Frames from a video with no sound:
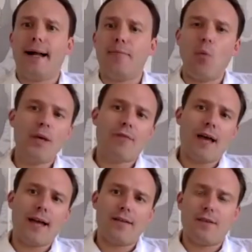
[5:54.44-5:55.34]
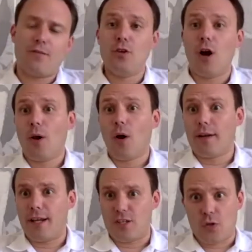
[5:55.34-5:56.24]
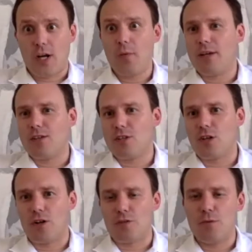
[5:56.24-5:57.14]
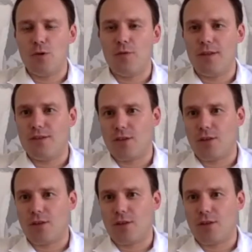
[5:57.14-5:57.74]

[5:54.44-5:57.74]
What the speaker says: We've then, if you know a lot, it's great we can start to move into